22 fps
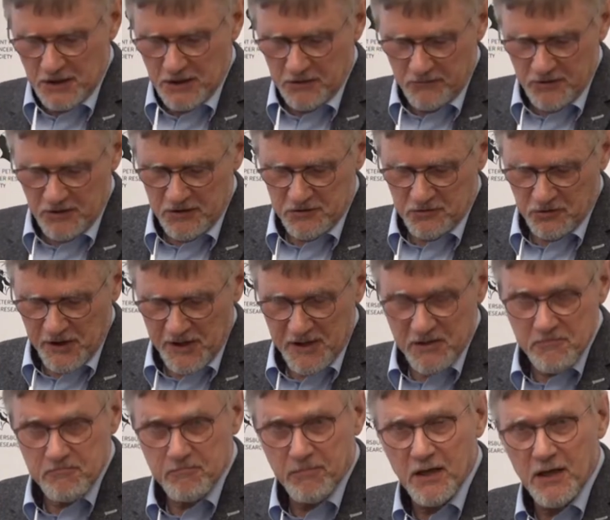they were
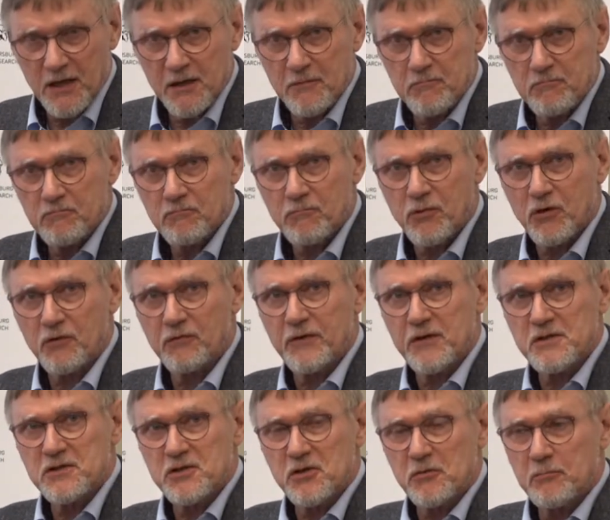trained by
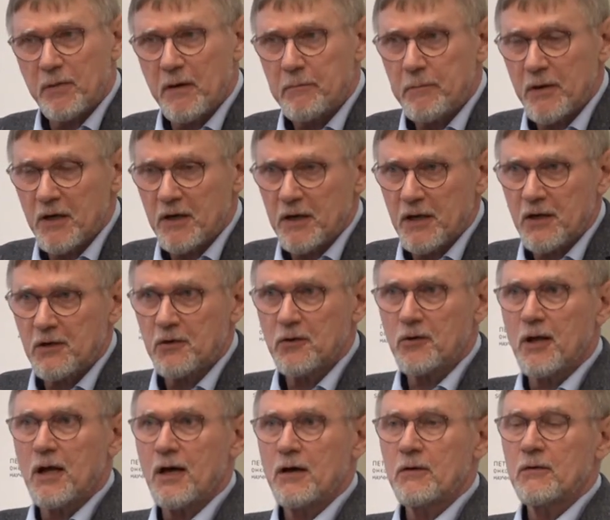Professor
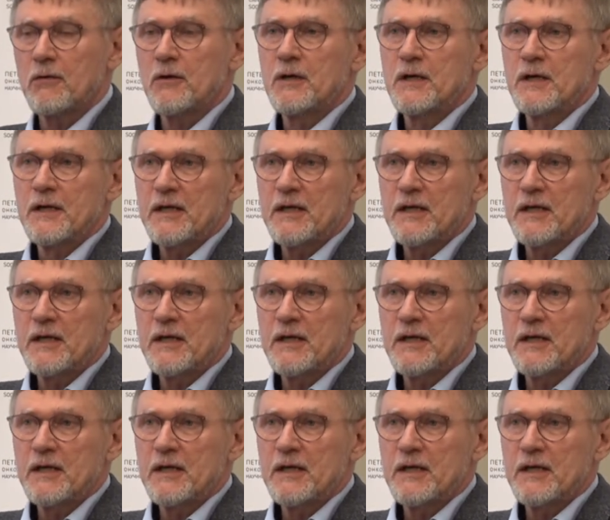Papanicolaou